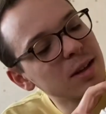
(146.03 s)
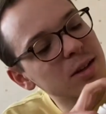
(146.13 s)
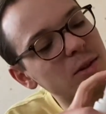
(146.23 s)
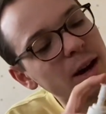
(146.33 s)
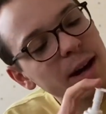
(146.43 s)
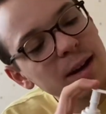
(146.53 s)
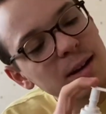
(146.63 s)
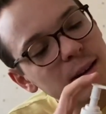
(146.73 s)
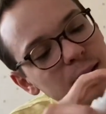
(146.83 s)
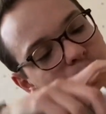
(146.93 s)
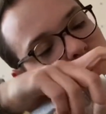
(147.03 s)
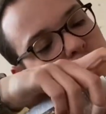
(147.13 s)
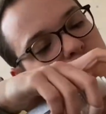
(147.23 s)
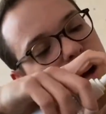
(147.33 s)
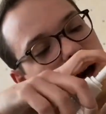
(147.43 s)
So I put
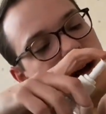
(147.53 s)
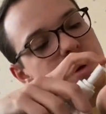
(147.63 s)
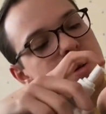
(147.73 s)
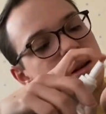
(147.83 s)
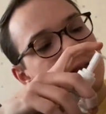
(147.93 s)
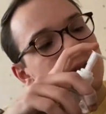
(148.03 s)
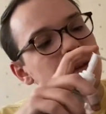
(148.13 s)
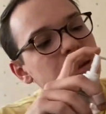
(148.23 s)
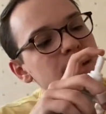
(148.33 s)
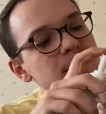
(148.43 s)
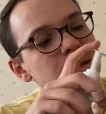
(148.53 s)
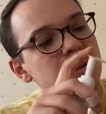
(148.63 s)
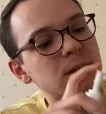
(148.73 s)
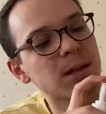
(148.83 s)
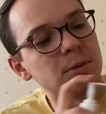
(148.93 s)
it on like this,
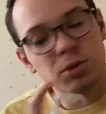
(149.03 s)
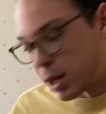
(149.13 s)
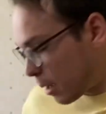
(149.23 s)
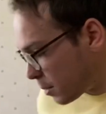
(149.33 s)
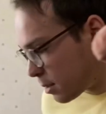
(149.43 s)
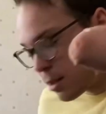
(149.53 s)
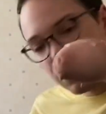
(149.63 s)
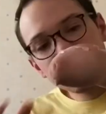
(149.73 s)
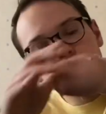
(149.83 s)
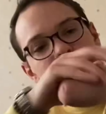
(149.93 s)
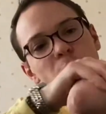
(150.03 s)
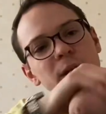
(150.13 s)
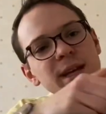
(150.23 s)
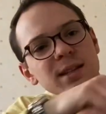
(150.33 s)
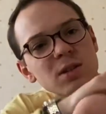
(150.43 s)
just a couple drops. You don't want
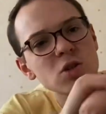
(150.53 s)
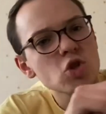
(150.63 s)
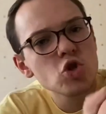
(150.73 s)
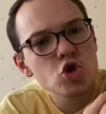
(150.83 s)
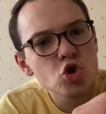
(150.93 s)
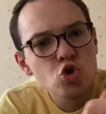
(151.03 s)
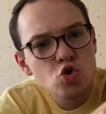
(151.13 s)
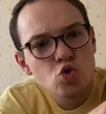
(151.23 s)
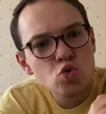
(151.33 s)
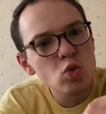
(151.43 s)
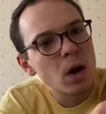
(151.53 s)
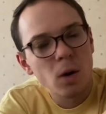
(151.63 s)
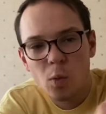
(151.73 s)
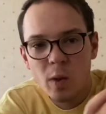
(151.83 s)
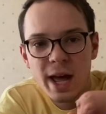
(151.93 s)
to get too
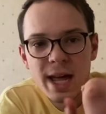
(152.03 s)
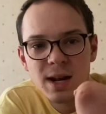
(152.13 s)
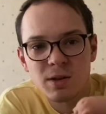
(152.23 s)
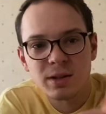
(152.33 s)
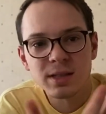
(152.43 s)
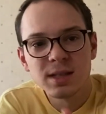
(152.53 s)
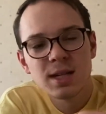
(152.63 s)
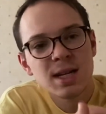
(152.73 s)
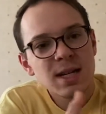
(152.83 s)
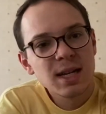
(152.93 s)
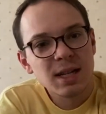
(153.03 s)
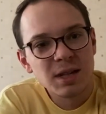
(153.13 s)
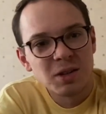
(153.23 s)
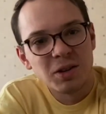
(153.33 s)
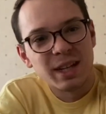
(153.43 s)
wet or else
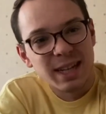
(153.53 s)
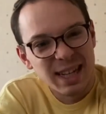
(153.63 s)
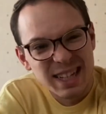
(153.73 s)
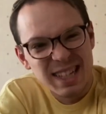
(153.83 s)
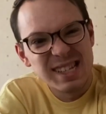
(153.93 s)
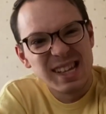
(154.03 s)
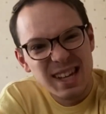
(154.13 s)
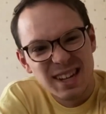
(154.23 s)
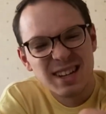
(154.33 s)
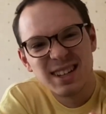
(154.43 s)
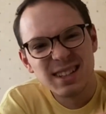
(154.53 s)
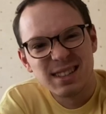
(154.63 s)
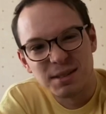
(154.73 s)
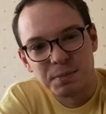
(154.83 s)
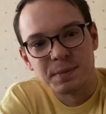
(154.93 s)
you're gonna get
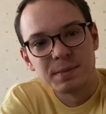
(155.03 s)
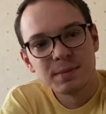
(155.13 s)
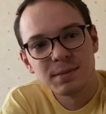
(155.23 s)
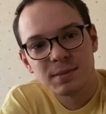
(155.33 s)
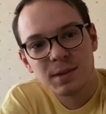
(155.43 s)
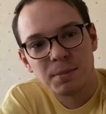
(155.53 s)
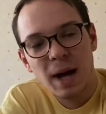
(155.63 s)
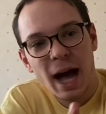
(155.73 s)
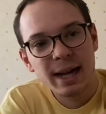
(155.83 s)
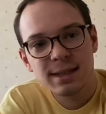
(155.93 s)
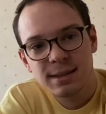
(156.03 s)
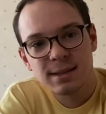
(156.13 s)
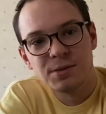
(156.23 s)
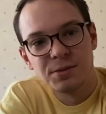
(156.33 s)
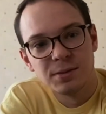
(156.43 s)
some pockets
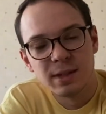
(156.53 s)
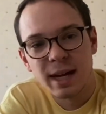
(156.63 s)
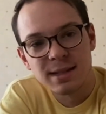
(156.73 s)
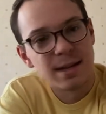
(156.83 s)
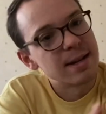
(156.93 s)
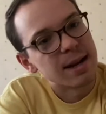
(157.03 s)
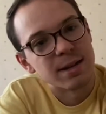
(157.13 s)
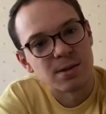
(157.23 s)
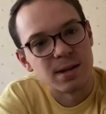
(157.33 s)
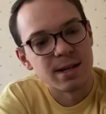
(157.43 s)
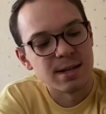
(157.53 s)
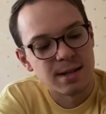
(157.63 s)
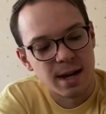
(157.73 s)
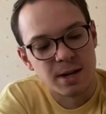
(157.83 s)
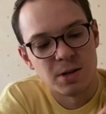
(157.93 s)
of hand sanitizer
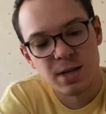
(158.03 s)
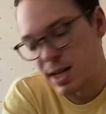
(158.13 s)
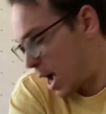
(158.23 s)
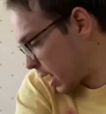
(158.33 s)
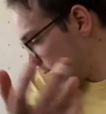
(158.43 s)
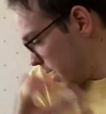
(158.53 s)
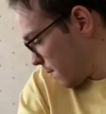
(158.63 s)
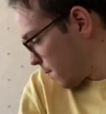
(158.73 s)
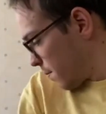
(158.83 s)
inside your socket.